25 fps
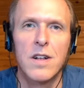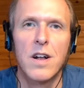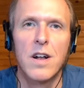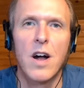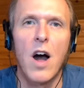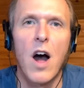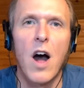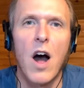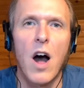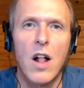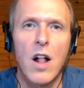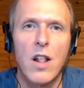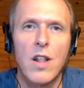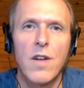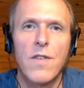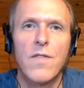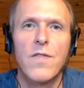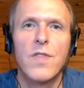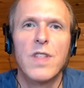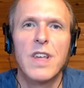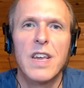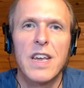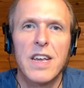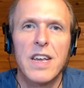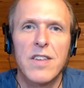All
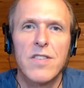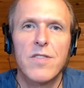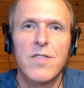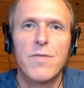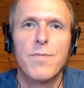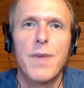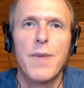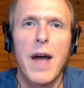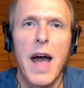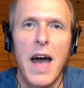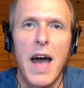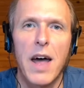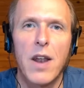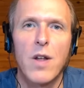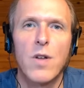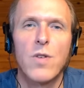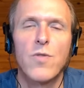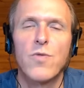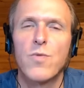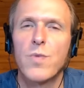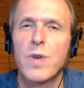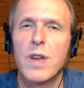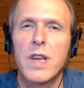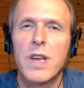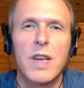of these
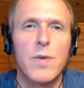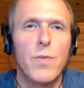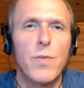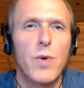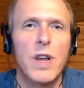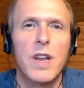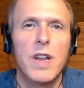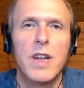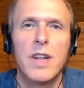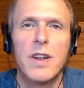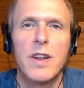battles we win.